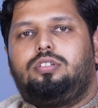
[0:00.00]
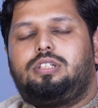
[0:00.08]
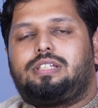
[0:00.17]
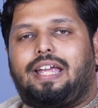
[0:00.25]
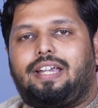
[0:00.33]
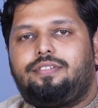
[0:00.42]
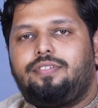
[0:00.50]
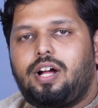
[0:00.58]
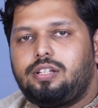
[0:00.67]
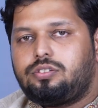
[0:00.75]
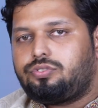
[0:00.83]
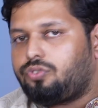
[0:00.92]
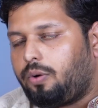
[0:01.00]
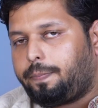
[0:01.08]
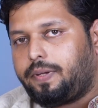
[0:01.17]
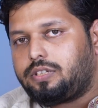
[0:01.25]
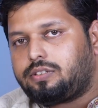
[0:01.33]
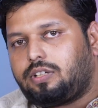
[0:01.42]
this advanced
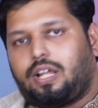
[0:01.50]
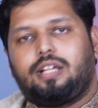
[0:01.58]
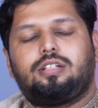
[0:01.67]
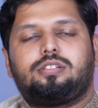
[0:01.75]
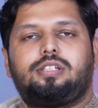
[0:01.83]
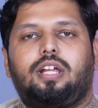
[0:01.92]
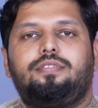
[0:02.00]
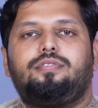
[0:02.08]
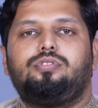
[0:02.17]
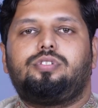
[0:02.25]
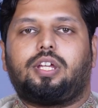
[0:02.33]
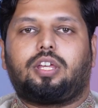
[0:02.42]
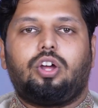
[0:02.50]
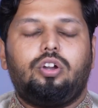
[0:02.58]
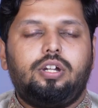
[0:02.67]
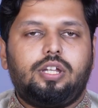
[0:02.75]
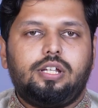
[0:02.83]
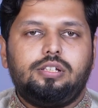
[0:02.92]
topics like Salesforce
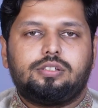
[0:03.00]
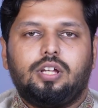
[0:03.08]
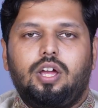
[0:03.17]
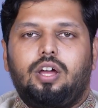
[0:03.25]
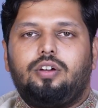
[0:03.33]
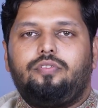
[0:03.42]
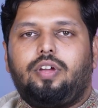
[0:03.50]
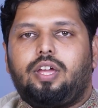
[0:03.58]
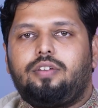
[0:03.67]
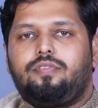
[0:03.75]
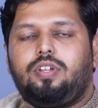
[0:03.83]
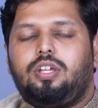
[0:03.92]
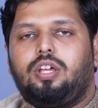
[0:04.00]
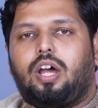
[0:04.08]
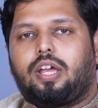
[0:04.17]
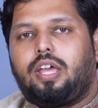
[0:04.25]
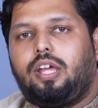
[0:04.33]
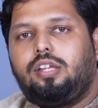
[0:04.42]
securities, where we
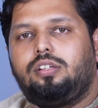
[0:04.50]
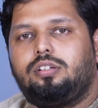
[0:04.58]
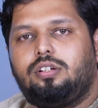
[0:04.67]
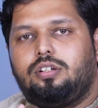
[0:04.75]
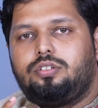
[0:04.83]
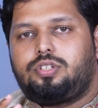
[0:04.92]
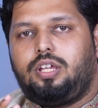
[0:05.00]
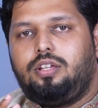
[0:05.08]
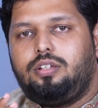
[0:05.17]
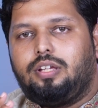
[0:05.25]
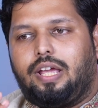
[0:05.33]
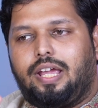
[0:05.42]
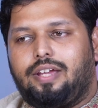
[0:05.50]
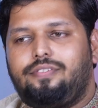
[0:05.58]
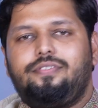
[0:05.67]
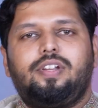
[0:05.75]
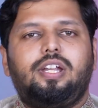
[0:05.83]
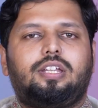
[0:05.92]
again, you see,
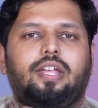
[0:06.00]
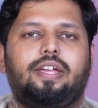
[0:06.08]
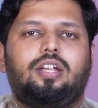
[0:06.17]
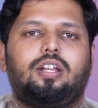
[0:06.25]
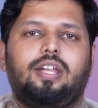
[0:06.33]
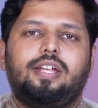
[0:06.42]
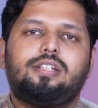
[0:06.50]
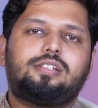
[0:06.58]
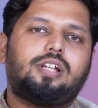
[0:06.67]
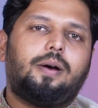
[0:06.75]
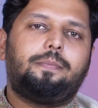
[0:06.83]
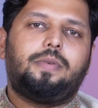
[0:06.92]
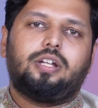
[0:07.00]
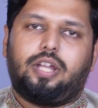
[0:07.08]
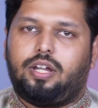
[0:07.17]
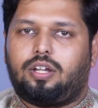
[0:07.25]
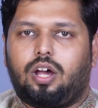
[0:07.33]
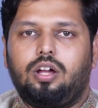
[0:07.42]
everything links up the
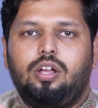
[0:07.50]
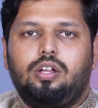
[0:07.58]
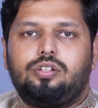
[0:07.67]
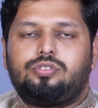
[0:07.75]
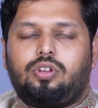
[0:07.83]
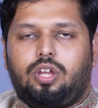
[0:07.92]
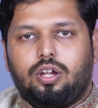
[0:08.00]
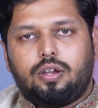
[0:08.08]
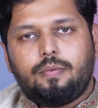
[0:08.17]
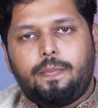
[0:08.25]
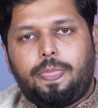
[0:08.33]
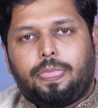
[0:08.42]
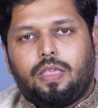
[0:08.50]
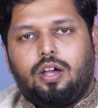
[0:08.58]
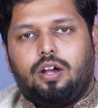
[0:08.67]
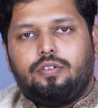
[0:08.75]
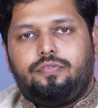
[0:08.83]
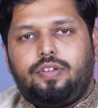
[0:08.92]
data. So here
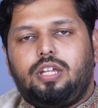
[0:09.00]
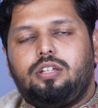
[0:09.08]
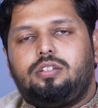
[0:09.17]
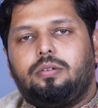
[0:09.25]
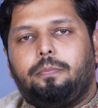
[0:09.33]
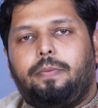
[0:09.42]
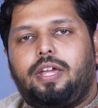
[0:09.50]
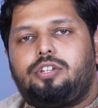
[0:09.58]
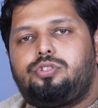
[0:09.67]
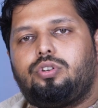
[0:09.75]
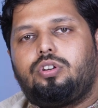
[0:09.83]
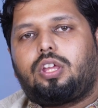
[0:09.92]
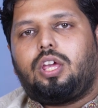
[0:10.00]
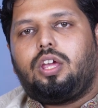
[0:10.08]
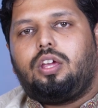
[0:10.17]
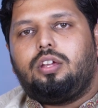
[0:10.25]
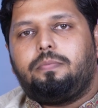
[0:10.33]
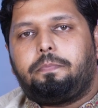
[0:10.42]
we make sure
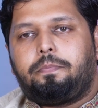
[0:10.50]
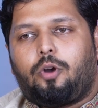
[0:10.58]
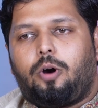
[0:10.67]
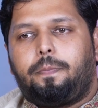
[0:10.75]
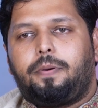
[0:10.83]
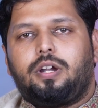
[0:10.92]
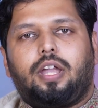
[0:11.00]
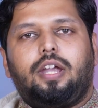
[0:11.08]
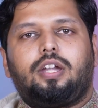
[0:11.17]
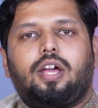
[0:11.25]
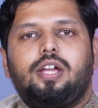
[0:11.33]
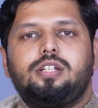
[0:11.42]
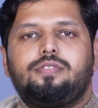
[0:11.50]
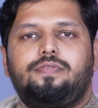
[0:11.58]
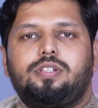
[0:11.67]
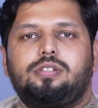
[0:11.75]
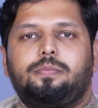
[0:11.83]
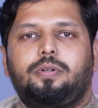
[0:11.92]
ke proper data is
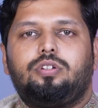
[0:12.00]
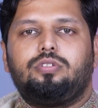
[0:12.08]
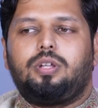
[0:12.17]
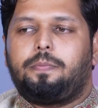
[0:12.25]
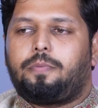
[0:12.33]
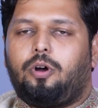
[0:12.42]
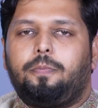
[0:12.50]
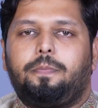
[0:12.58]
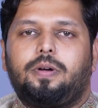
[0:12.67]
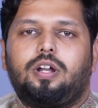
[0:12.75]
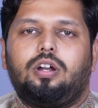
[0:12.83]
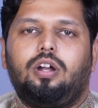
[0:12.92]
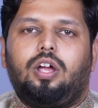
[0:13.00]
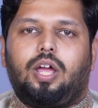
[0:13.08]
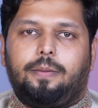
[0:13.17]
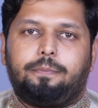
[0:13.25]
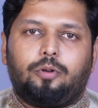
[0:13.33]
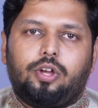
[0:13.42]
visible to the proper
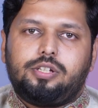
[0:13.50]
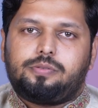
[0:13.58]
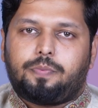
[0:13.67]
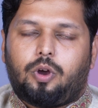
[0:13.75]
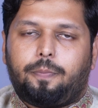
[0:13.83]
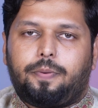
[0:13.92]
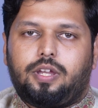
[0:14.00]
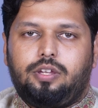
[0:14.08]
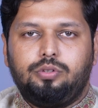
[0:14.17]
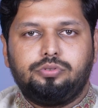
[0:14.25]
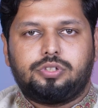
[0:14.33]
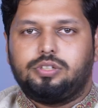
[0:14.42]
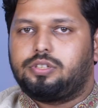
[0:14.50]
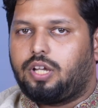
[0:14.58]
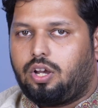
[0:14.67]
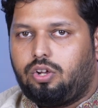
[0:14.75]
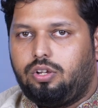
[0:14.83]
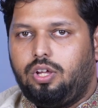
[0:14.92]
employees, proper users
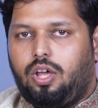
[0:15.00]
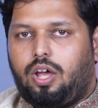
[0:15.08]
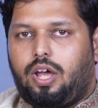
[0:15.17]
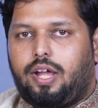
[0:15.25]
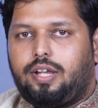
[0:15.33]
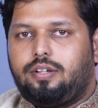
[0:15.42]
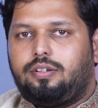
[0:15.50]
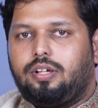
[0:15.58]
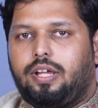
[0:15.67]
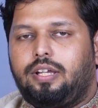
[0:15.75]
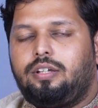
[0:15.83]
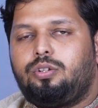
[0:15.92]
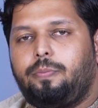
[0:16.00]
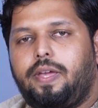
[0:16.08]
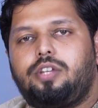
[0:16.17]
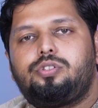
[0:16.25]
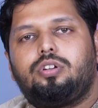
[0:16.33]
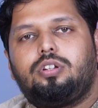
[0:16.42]
and all. And in to
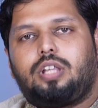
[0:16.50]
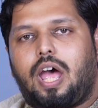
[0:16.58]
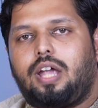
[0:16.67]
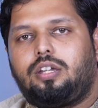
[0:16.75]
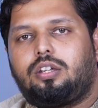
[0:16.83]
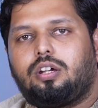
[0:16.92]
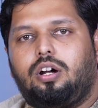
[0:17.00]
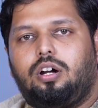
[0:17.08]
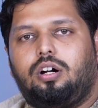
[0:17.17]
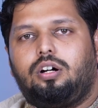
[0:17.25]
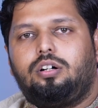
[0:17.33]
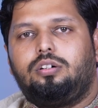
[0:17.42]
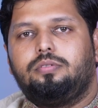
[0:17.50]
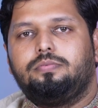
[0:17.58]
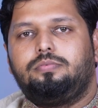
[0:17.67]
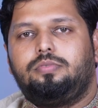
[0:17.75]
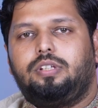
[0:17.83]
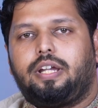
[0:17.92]
make sure that
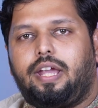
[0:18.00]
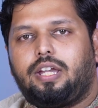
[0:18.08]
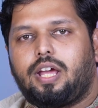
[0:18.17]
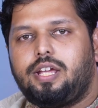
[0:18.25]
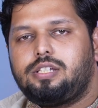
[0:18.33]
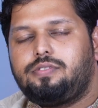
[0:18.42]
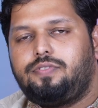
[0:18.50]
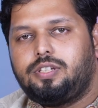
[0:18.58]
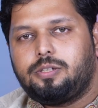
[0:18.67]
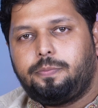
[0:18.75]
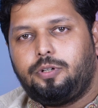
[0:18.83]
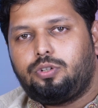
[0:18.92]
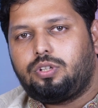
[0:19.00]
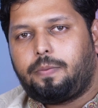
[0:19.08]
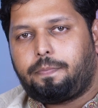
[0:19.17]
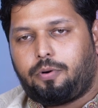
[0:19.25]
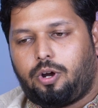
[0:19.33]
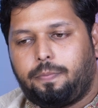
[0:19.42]
the data is visible to
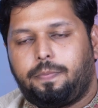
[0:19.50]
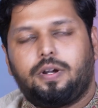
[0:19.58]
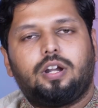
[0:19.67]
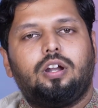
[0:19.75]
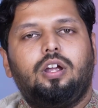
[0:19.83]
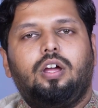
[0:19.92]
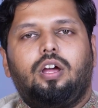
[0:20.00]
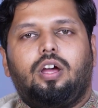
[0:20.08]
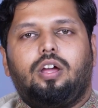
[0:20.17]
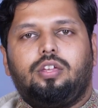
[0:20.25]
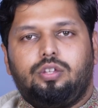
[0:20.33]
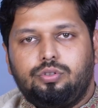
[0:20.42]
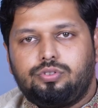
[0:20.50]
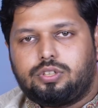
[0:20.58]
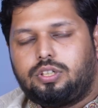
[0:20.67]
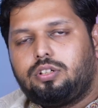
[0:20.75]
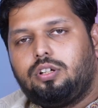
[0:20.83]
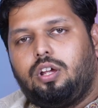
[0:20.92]
the proper
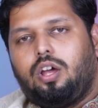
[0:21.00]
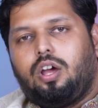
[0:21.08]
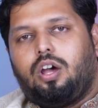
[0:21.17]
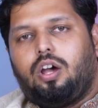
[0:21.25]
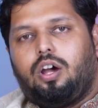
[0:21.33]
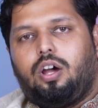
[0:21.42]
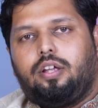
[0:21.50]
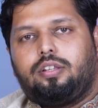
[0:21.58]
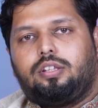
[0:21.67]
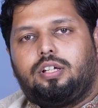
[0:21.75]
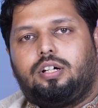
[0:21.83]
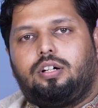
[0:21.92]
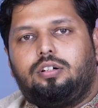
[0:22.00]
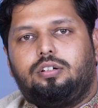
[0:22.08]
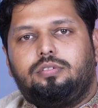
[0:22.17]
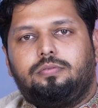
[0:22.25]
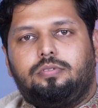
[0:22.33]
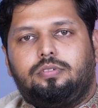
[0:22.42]
user and
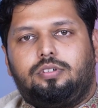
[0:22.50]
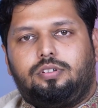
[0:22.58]
the